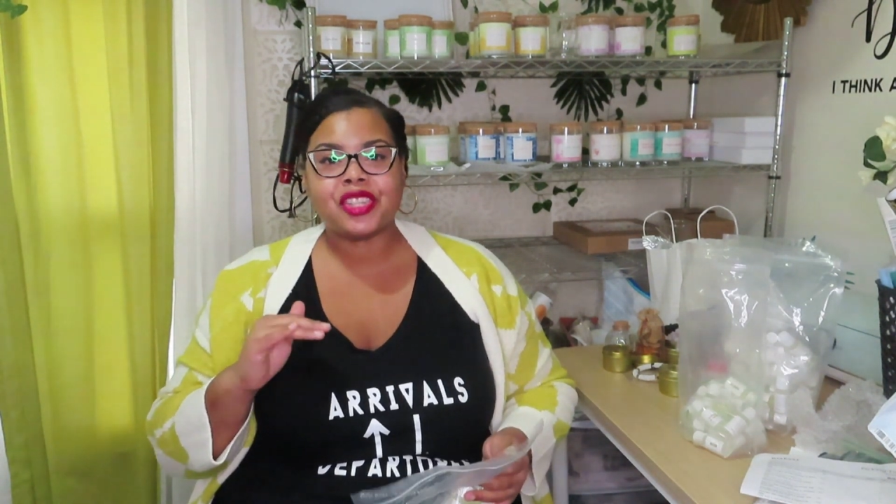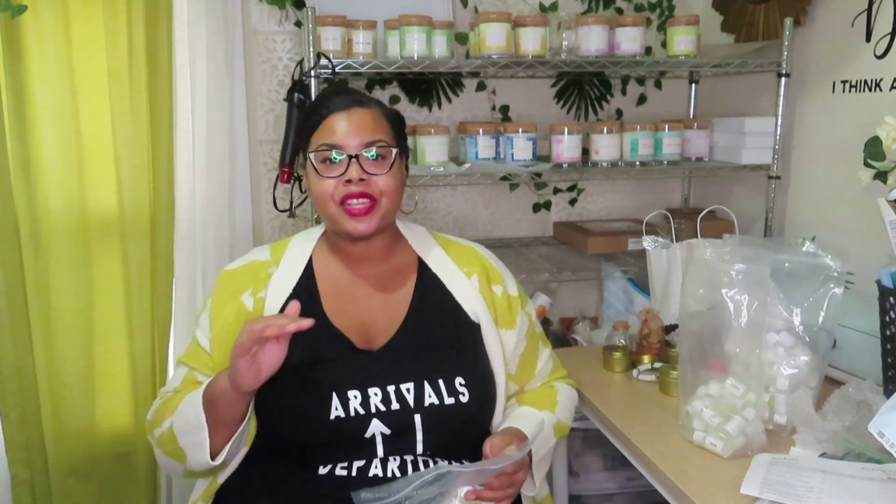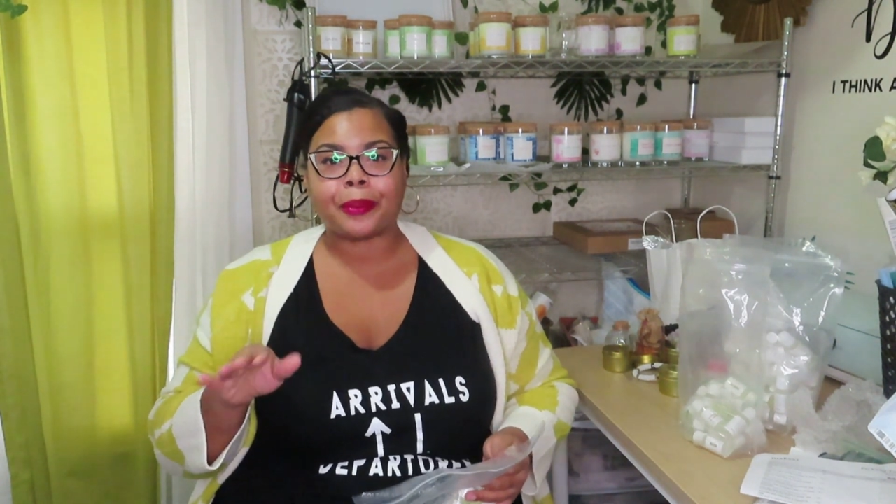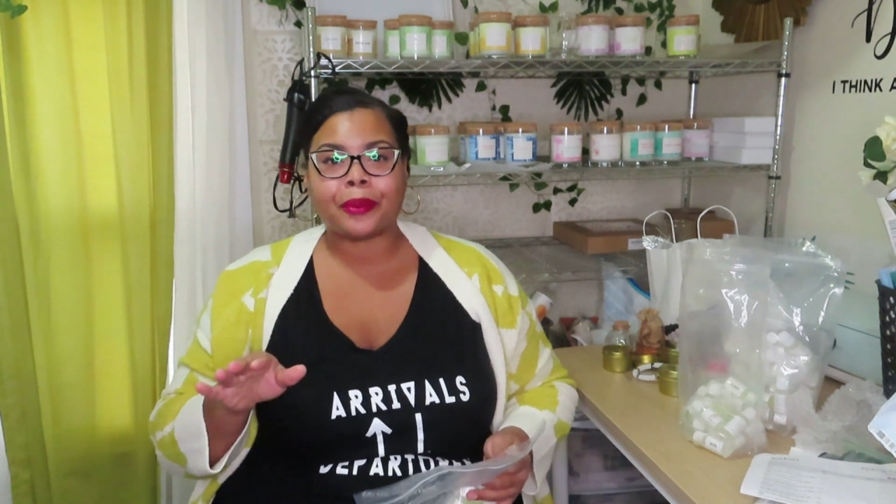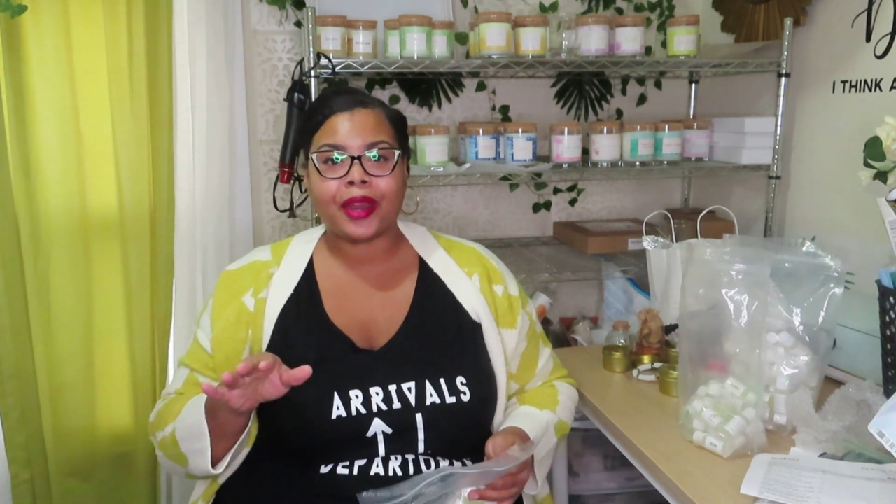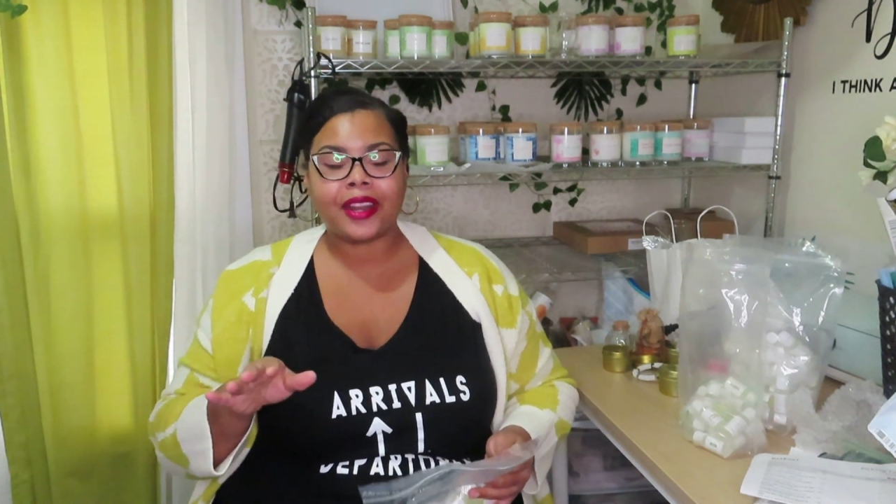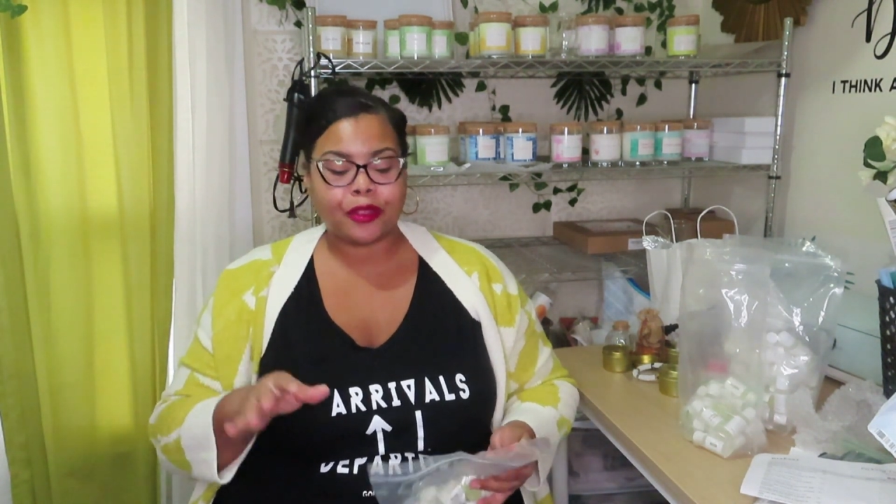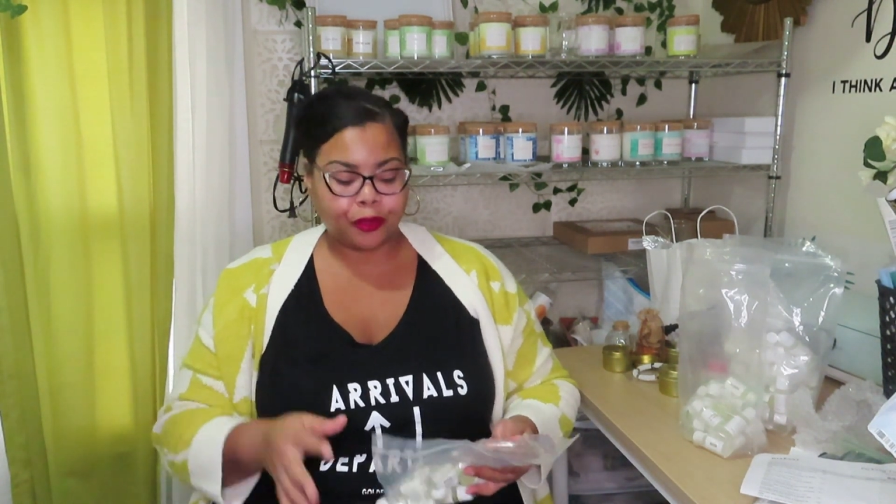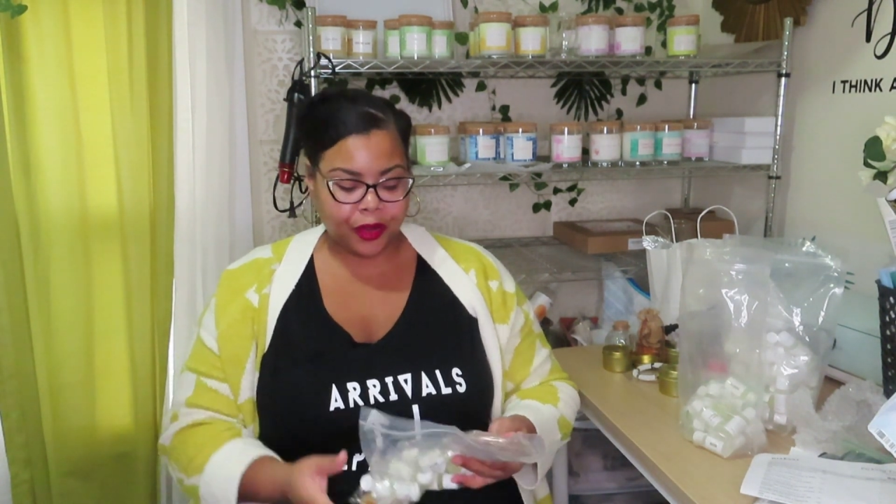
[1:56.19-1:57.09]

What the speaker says: separate the